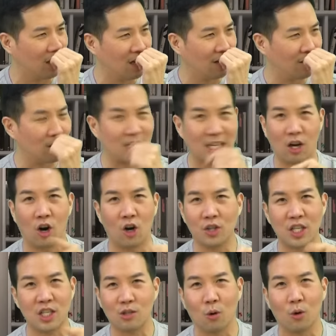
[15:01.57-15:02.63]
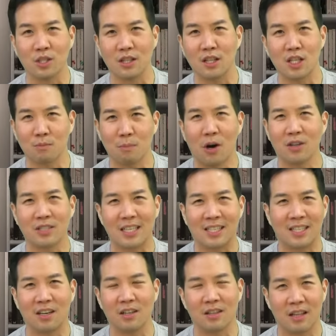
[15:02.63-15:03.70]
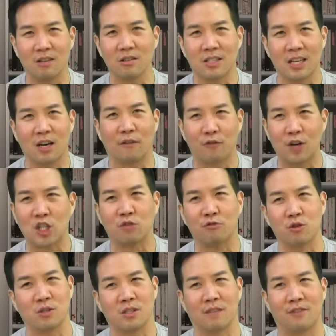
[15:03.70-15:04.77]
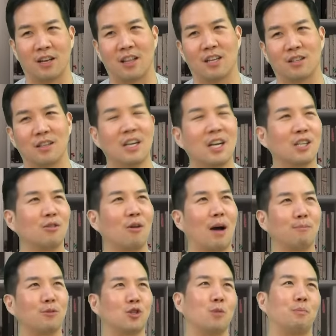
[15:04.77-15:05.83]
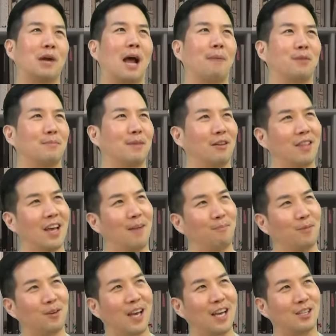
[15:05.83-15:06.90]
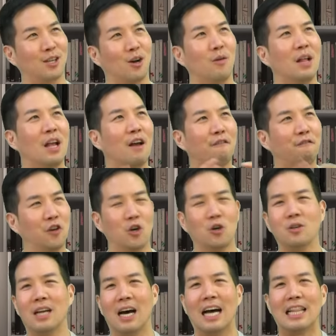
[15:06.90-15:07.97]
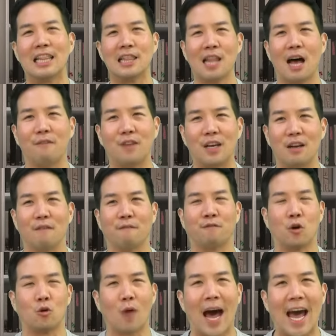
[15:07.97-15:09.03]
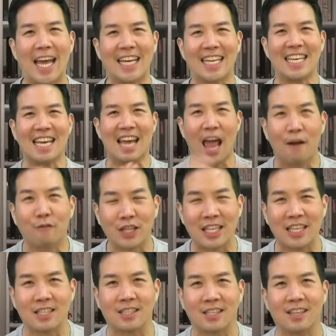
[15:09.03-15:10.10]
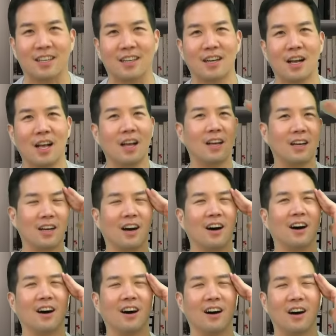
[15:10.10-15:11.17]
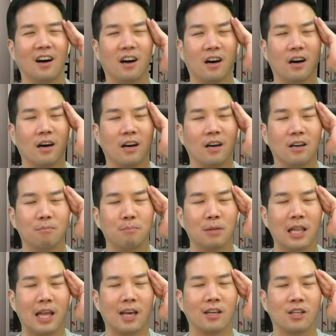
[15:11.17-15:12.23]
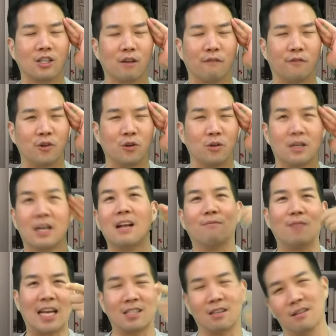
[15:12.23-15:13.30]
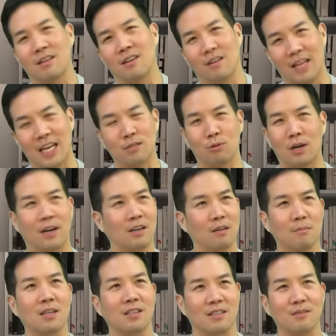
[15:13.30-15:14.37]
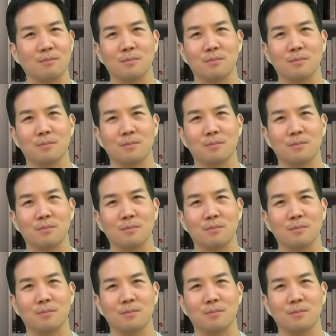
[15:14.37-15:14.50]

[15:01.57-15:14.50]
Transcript: There's like all these stores in these malls that sell fresh food and stuff like that. So I'm super happy about that. Okay, so food, love it. Variety, everything is here. Oh, Malaysia food. That's what I'm gonna miss.